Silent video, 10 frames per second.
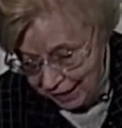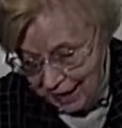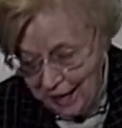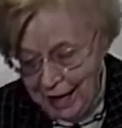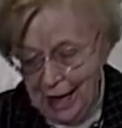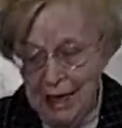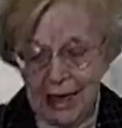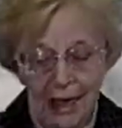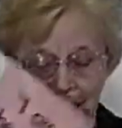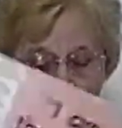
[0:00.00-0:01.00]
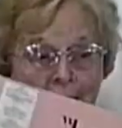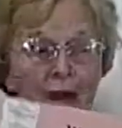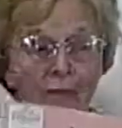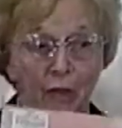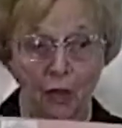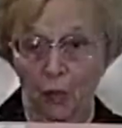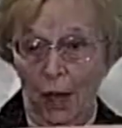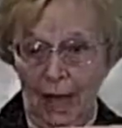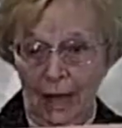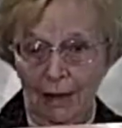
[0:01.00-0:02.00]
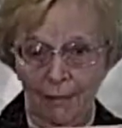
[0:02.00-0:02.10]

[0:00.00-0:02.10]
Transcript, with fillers: I am the way,